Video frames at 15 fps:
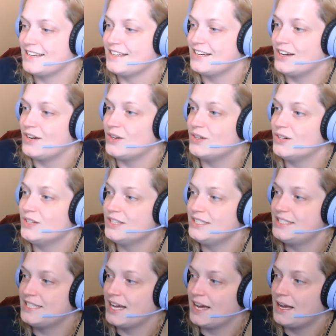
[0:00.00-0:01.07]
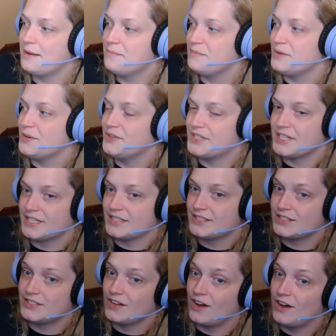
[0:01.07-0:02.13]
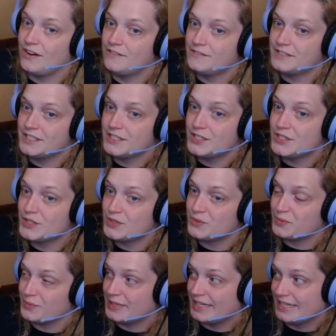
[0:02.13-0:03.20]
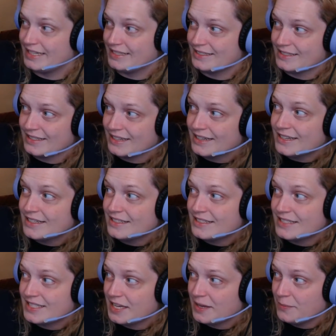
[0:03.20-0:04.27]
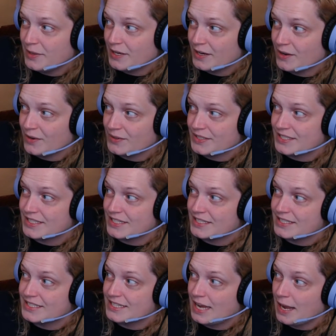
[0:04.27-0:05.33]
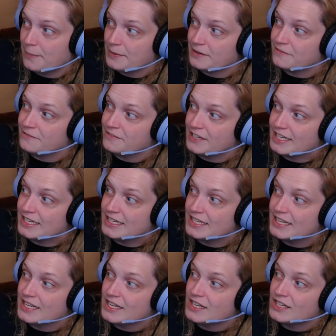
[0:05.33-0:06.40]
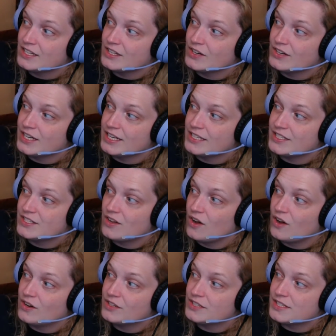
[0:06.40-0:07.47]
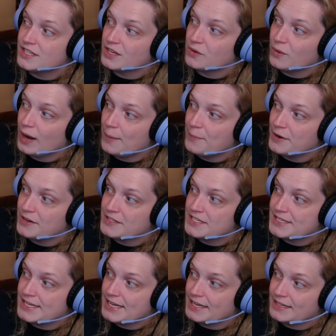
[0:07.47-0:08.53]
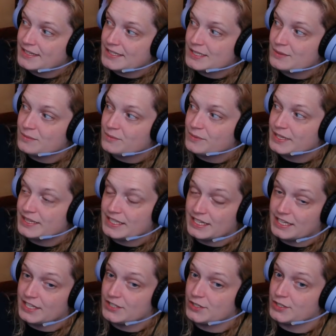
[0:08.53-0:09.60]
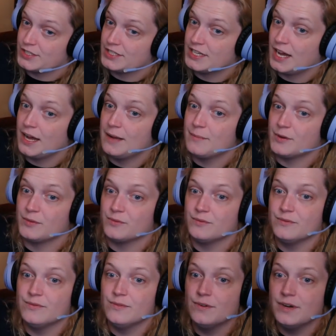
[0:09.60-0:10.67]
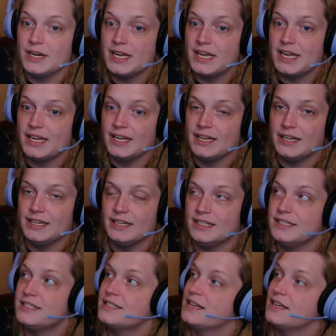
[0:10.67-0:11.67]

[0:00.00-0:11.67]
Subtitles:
Old time music, soft and sweet. Skippy notes and tapping feet. Learning songs that Grandma sings when the kitchen timer rings.